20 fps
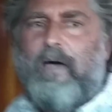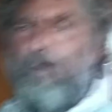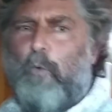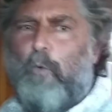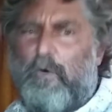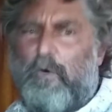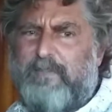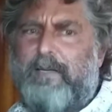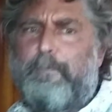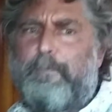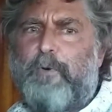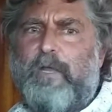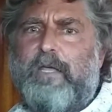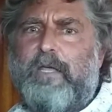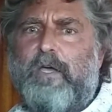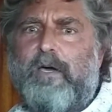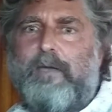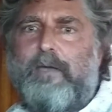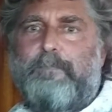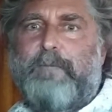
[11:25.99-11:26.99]
Works out pretty
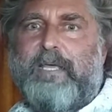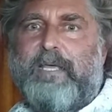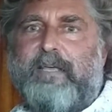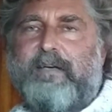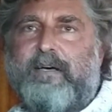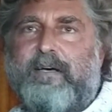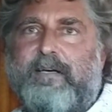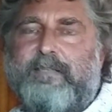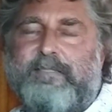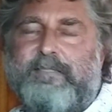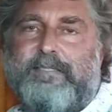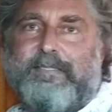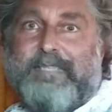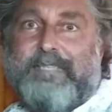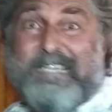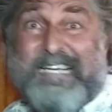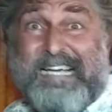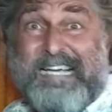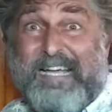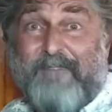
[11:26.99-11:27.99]
good because
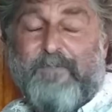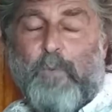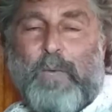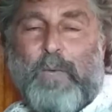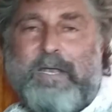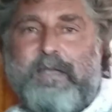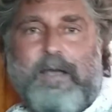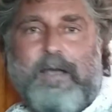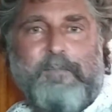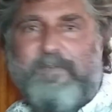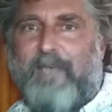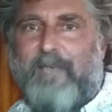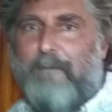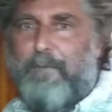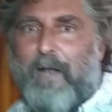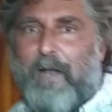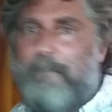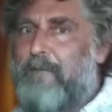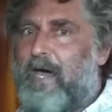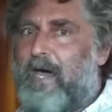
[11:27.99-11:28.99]
the wind comes up
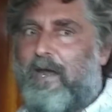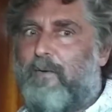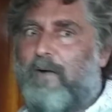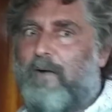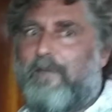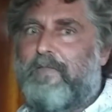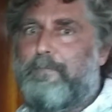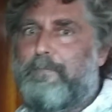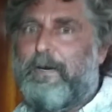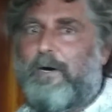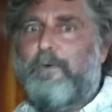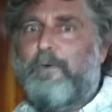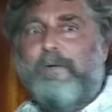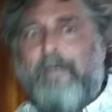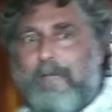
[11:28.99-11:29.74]
and I'm not around the boat.